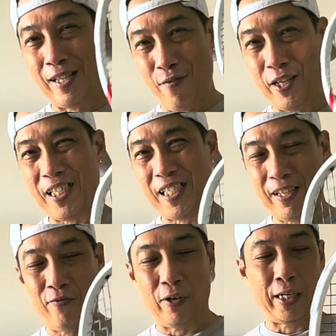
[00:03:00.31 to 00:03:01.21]
a very
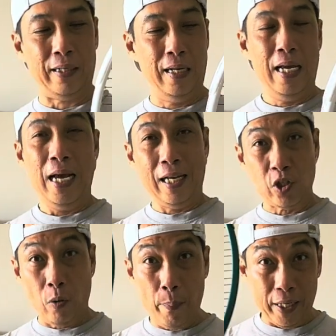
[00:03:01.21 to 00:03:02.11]
stiff racket as
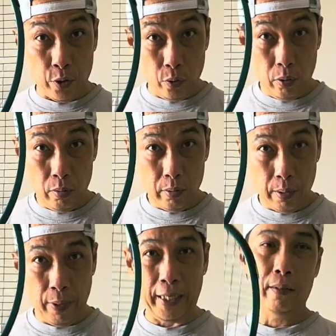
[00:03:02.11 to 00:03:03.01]
compared to the
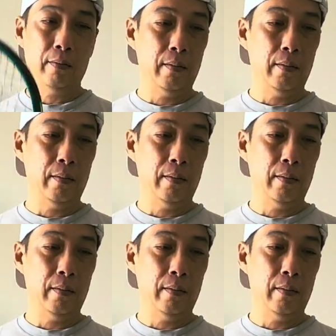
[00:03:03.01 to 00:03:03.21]
blade.